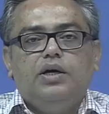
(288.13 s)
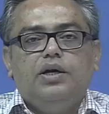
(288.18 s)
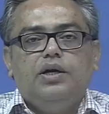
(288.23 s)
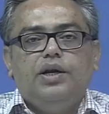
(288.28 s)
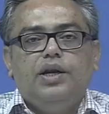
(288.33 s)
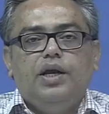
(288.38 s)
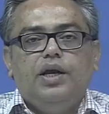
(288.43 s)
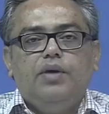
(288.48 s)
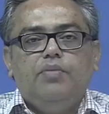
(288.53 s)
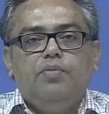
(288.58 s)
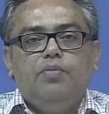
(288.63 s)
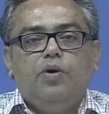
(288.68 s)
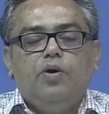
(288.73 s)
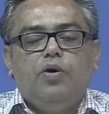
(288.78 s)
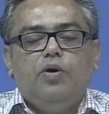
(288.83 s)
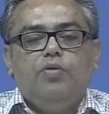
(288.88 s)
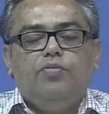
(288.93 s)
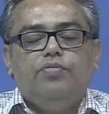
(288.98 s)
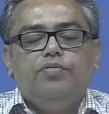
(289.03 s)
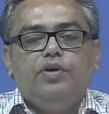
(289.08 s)
name
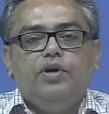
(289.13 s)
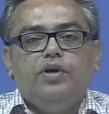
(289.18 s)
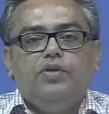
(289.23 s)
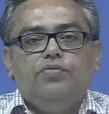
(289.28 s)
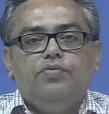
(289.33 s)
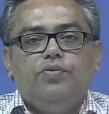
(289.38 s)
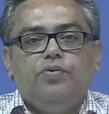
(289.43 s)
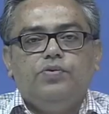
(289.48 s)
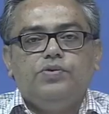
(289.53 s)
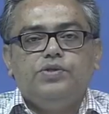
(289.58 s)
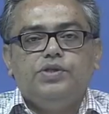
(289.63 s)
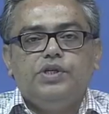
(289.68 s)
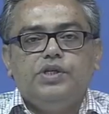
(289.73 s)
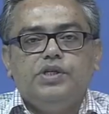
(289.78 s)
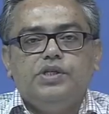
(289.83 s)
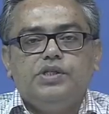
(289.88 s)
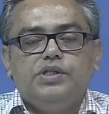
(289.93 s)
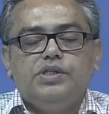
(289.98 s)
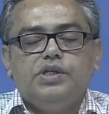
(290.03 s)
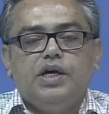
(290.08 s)
of
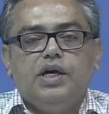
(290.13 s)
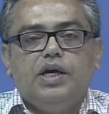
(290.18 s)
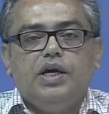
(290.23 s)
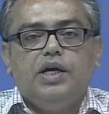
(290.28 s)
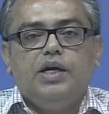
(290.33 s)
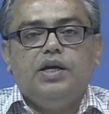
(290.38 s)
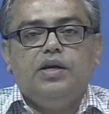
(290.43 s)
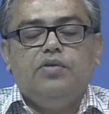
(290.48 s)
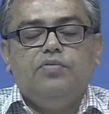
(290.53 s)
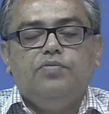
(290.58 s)
Infosys and